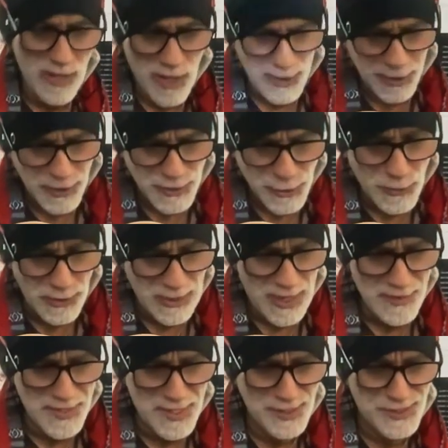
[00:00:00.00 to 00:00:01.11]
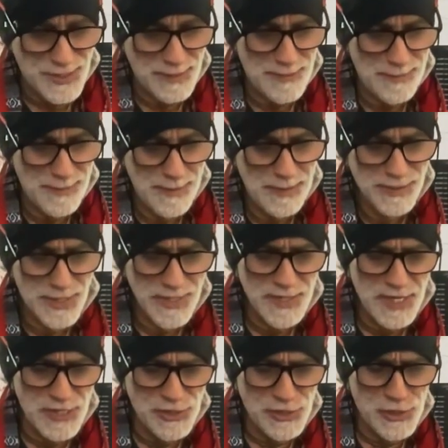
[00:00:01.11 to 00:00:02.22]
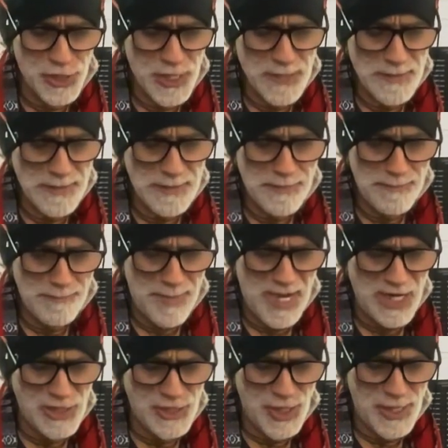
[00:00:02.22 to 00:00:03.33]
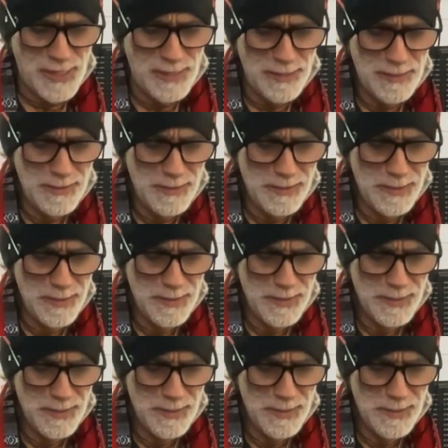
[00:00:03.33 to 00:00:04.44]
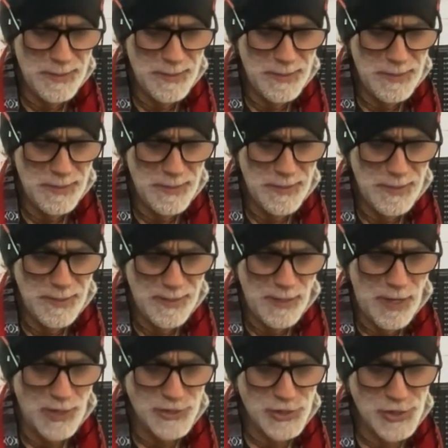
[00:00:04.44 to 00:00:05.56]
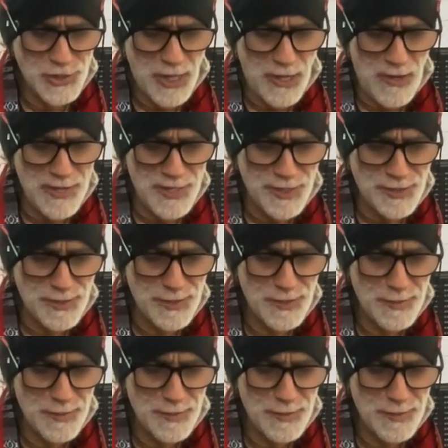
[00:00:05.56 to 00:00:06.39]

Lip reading: I could do it like this. See, there's G major. I just go like this.